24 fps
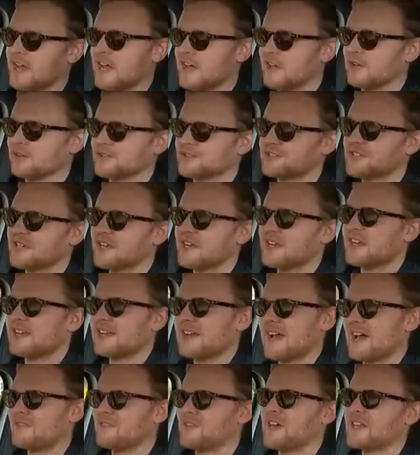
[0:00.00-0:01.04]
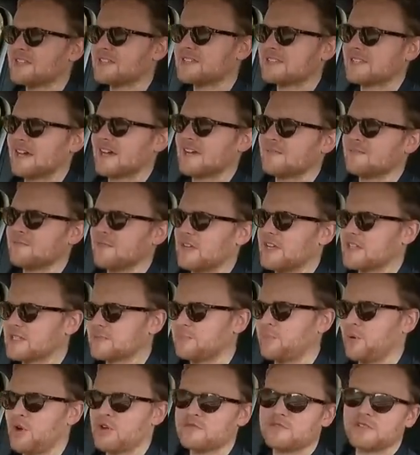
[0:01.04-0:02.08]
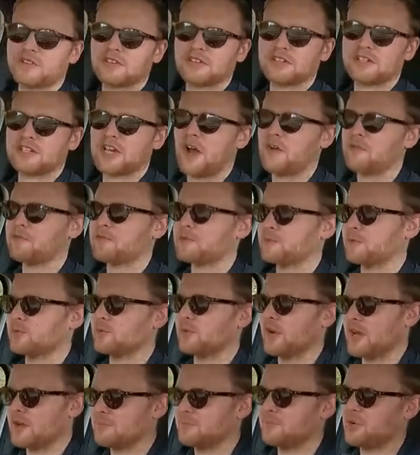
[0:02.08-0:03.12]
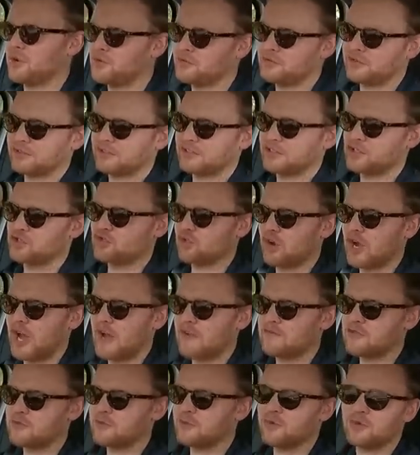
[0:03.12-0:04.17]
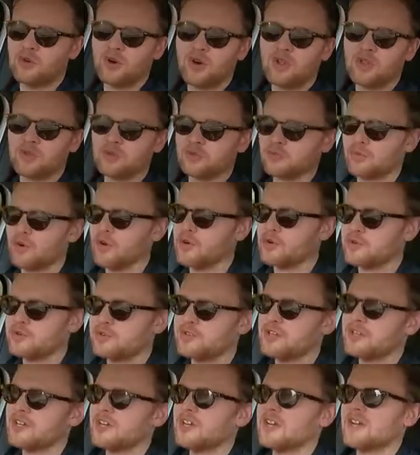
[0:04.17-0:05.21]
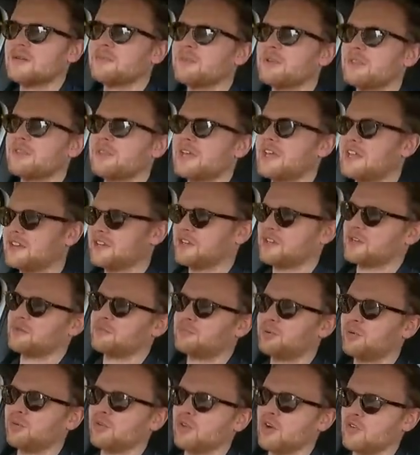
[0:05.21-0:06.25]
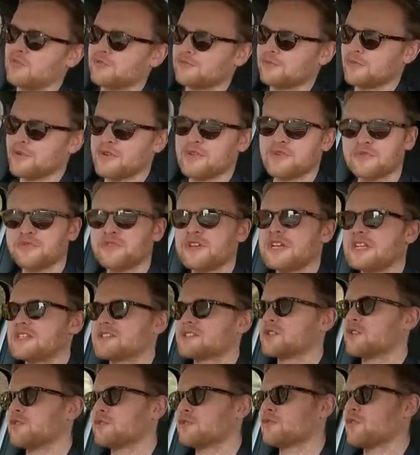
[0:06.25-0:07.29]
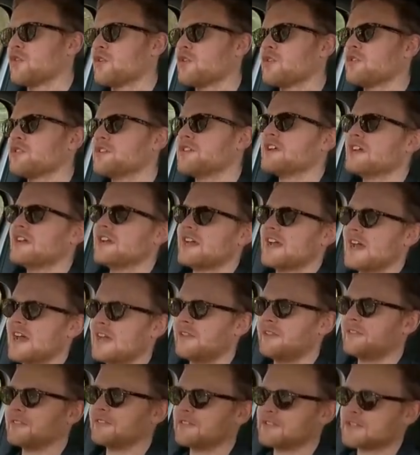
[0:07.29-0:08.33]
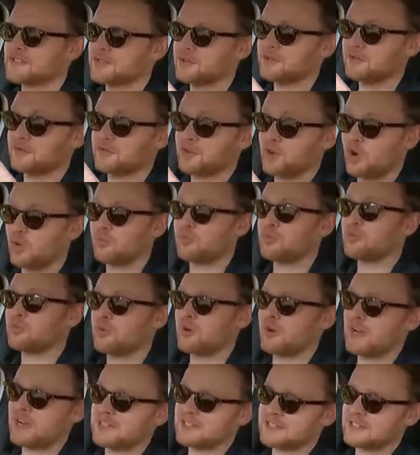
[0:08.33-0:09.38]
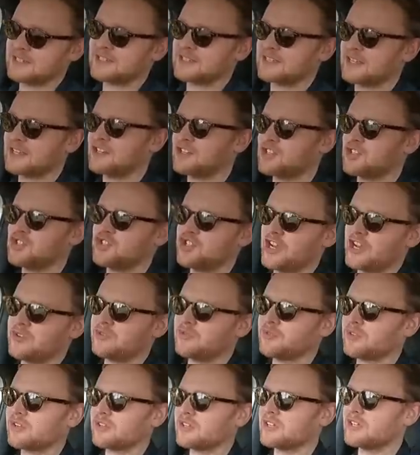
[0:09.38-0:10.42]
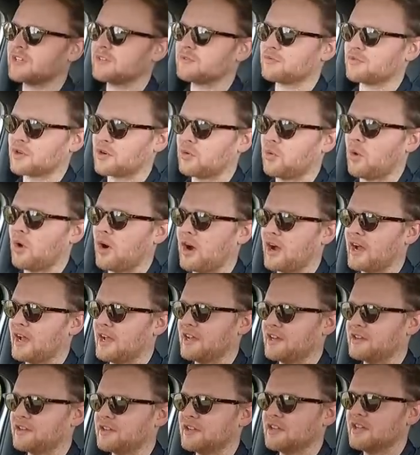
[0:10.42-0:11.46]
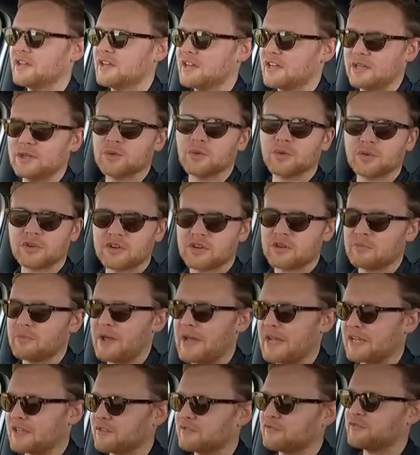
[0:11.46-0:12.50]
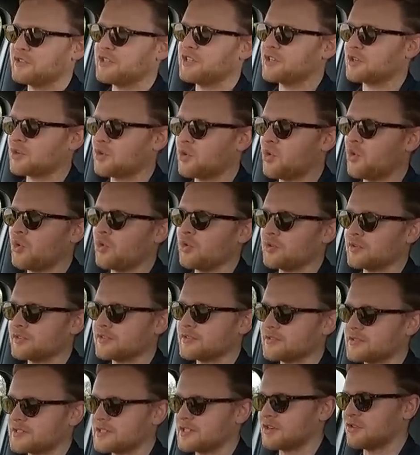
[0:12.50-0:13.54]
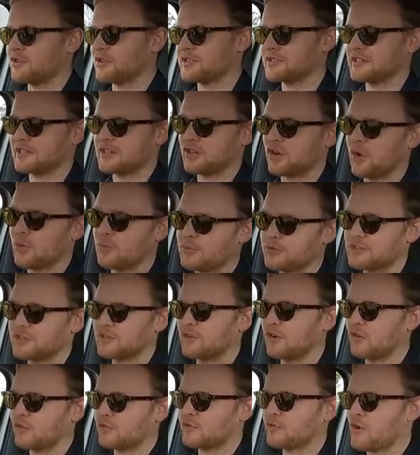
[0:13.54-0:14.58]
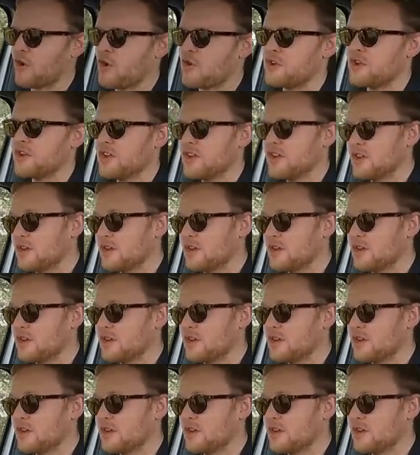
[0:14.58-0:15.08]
nails. And that's that. It's perfectly comfortable and perfectly drivable on the road, but then it can pull off real feats off-road. And the sort of compromises that are generally required in order to make a vehicle seriously competent off-road